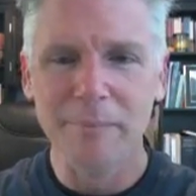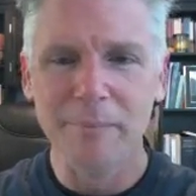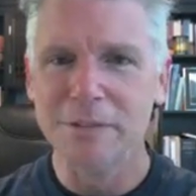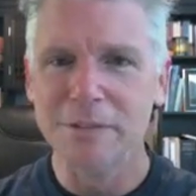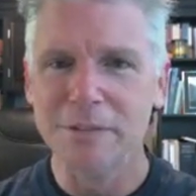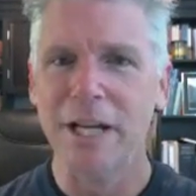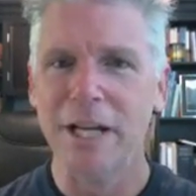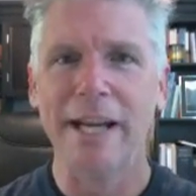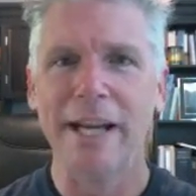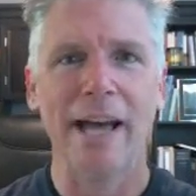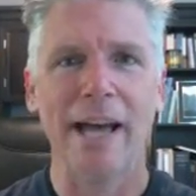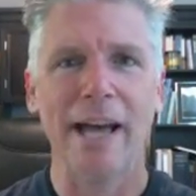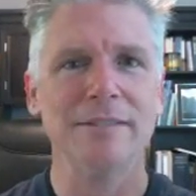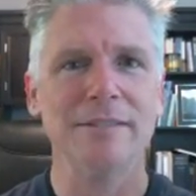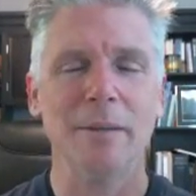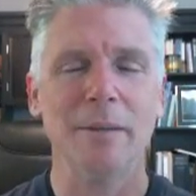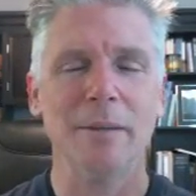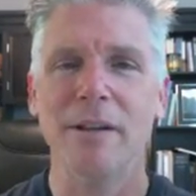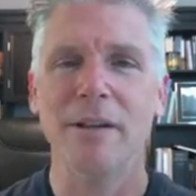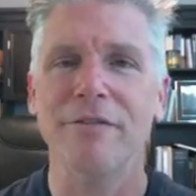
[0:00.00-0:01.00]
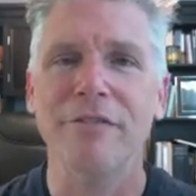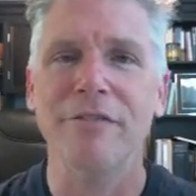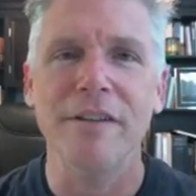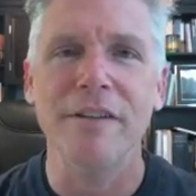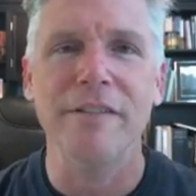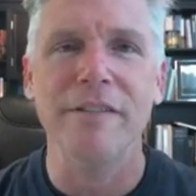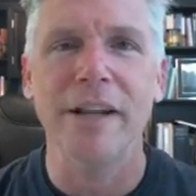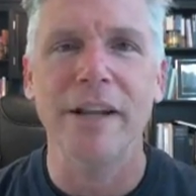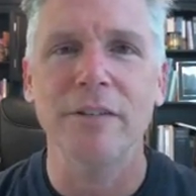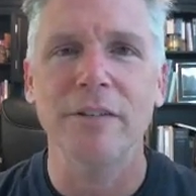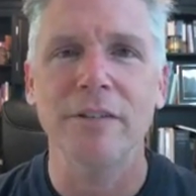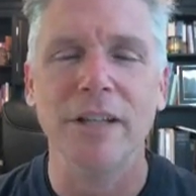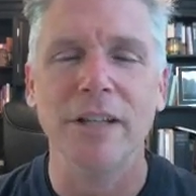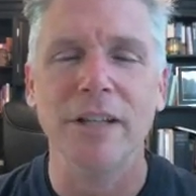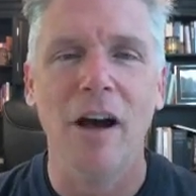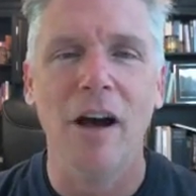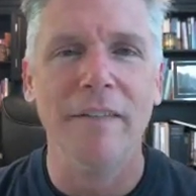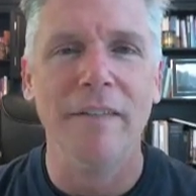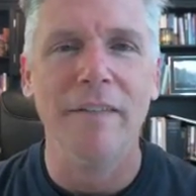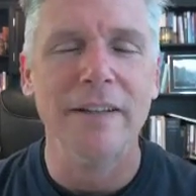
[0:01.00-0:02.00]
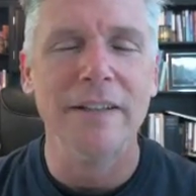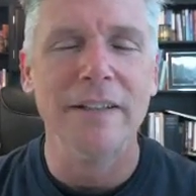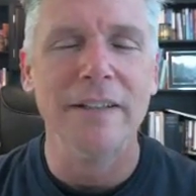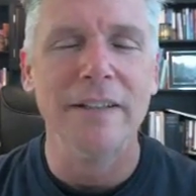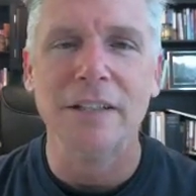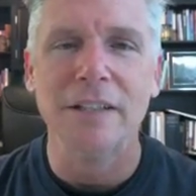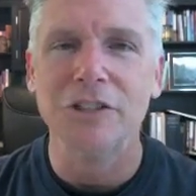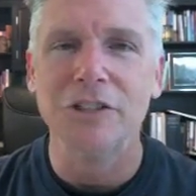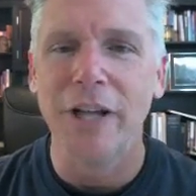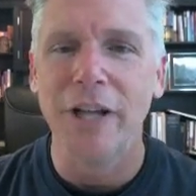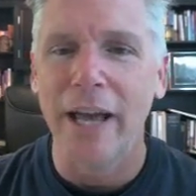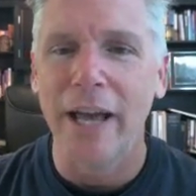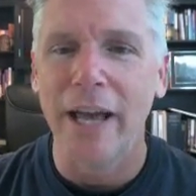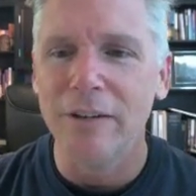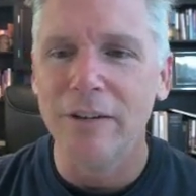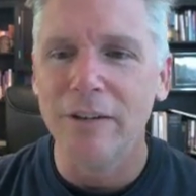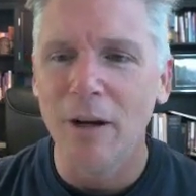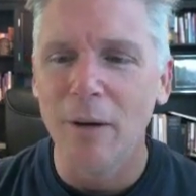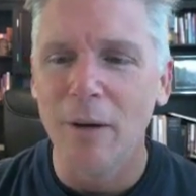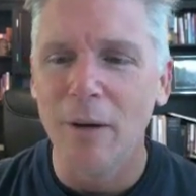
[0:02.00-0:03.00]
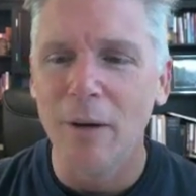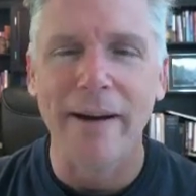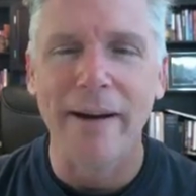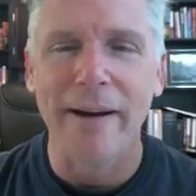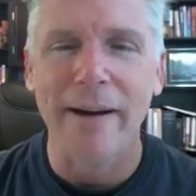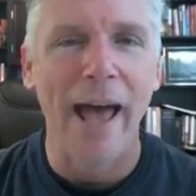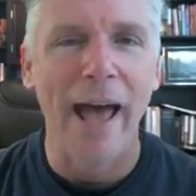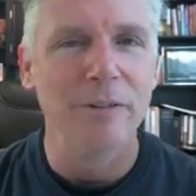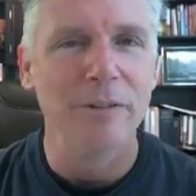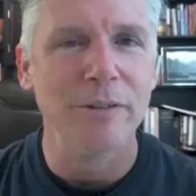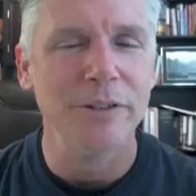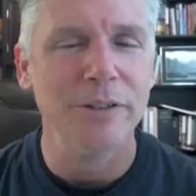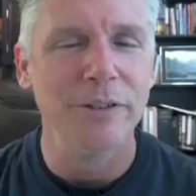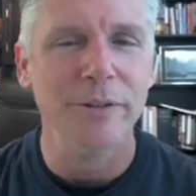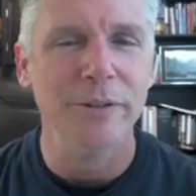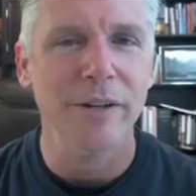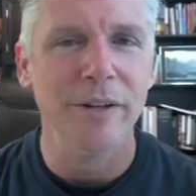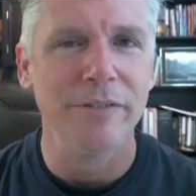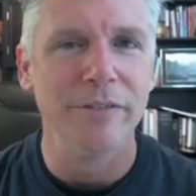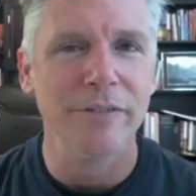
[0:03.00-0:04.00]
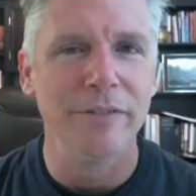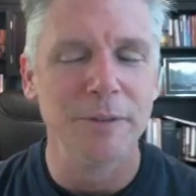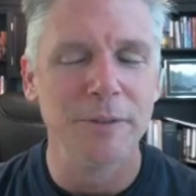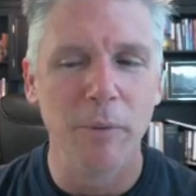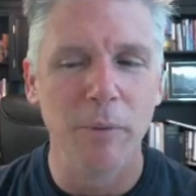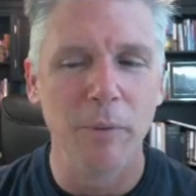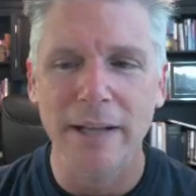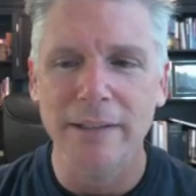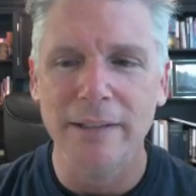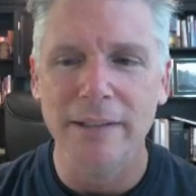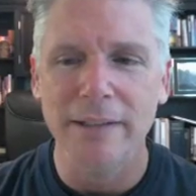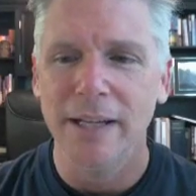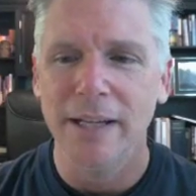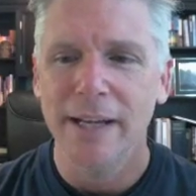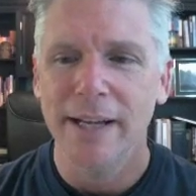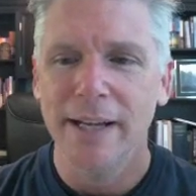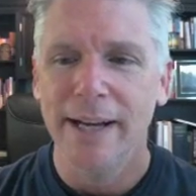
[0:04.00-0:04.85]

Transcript: Check out some of the free videos on this channel about how to do different spreads.